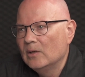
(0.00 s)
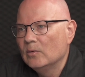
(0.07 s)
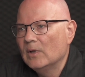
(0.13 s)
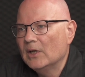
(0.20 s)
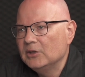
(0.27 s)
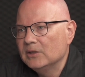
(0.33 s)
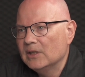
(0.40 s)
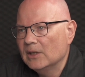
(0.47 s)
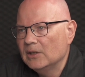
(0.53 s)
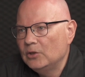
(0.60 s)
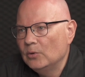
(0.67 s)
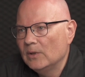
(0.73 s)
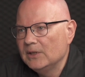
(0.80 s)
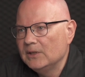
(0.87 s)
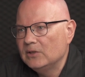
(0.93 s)
Russia
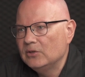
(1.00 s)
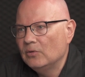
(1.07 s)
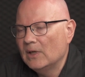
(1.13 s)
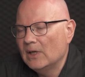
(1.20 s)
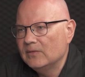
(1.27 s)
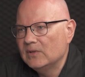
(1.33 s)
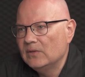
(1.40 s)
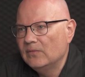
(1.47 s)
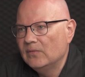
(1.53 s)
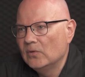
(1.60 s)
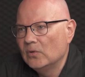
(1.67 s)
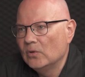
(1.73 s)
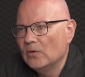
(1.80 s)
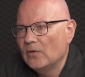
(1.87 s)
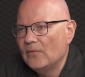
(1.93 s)
actually strives
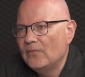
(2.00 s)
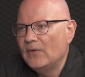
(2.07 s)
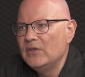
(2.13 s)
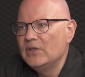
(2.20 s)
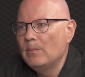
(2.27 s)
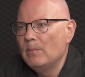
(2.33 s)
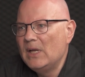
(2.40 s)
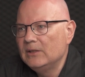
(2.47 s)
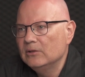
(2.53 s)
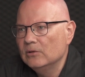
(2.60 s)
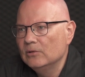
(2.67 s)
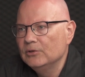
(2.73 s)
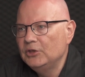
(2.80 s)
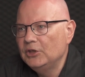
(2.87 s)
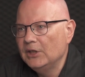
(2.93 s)
for
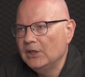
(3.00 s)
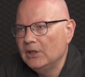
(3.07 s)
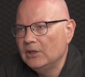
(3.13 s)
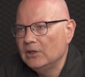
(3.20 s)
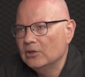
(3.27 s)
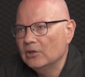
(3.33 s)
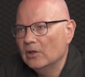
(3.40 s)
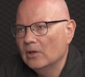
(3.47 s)
fundamental change